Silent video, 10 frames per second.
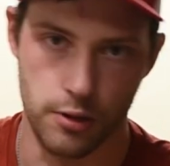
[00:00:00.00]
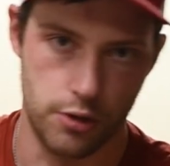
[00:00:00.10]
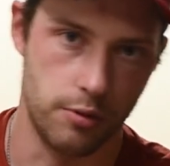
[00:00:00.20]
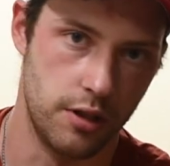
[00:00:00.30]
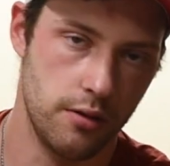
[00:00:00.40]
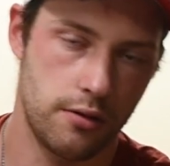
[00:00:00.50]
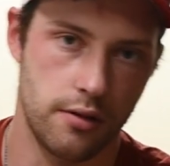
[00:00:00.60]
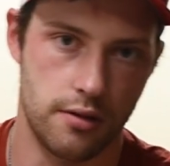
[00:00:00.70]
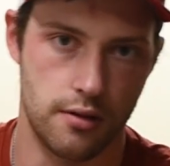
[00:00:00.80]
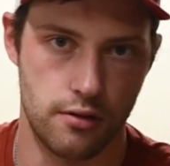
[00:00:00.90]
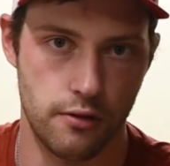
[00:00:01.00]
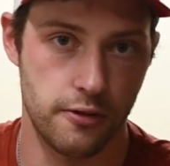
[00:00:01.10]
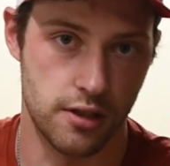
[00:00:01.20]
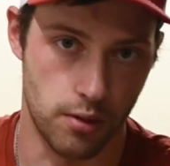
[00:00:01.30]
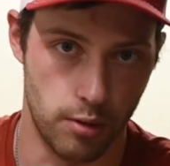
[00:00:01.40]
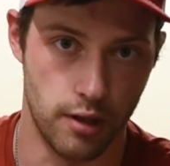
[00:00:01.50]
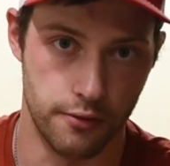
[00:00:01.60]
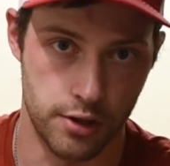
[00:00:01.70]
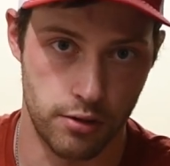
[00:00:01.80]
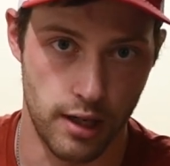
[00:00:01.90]
which reduces the surface area
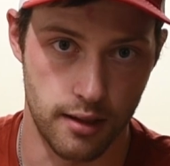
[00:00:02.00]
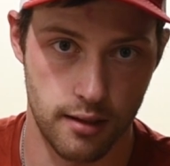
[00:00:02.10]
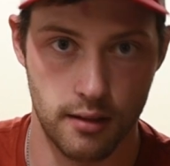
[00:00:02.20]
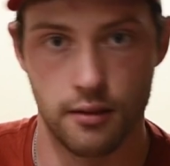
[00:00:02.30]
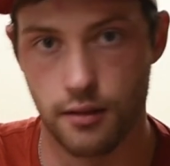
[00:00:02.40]
of his track,